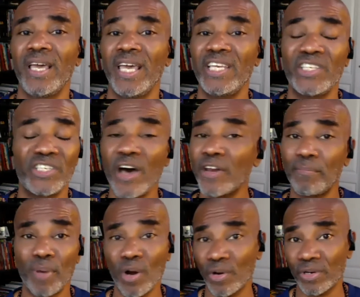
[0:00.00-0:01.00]
He's not a
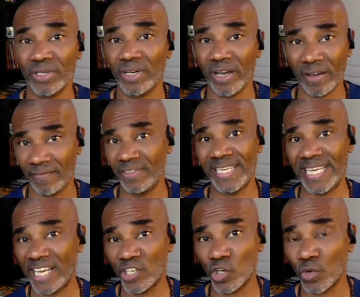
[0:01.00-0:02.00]
part of the
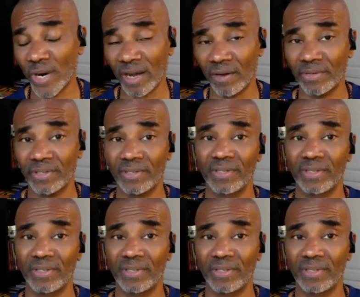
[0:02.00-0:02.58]
in crowd.